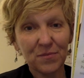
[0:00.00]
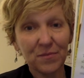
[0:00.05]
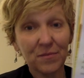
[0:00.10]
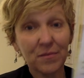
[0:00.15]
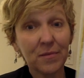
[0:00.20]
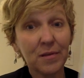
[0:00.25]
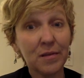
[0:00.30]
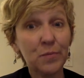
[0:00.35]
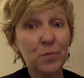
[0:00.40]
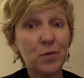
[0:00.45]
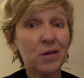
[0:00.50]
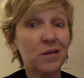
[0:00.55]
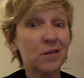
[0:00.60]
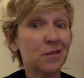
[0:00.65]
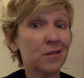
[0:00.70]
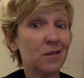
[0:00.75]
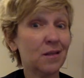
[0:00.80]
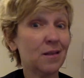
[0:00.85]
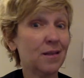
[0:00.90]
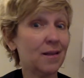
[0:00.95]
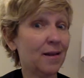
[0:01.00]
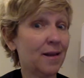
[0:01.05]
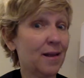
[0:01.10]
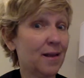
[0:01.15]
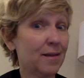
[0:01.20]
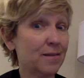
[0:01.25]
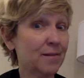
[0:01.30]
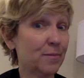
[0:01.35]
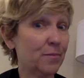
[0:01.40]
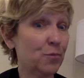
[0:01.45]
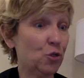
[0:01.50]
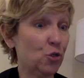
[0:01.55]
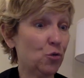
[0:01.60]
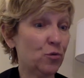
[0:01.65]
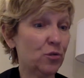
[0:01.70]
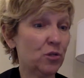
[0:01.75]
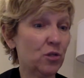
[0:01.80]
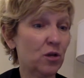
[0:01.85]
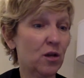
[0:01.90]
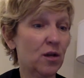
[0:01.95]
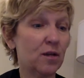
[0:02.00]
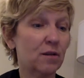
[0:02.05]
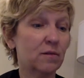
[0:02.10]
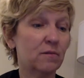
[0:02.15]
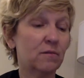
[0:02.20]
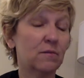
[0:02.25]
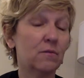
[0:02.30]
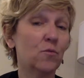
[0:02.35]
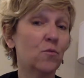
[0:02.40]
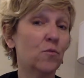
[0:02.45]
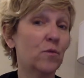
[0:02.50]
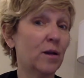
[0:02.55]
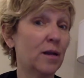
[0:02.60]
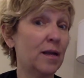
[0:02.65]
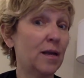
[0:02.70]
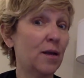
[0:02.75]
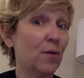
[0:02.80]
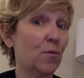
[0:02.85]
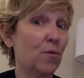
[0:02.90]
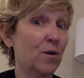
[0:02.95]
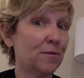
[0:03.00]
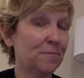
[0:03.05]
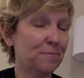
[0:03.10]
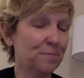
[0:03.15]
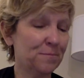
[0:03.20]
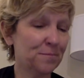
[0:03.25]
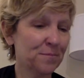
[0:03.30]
This book is silly. It has some jokes on it. You want to hear one?